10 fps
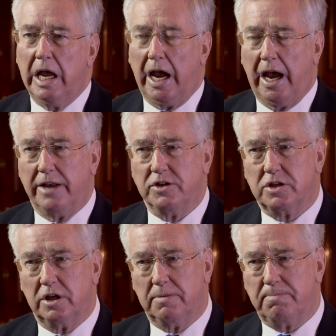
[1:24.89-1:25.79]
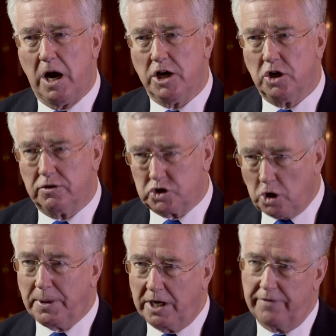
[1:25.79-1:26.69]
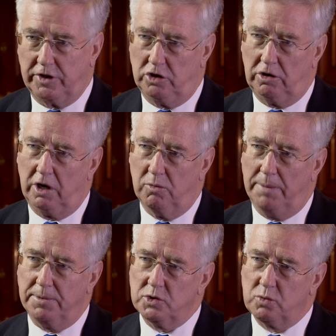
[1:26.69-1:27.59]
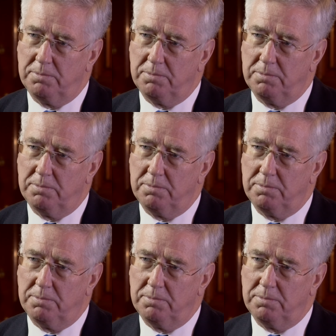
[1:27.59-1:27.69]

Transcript: and uh, by stopping having nuclear weapons,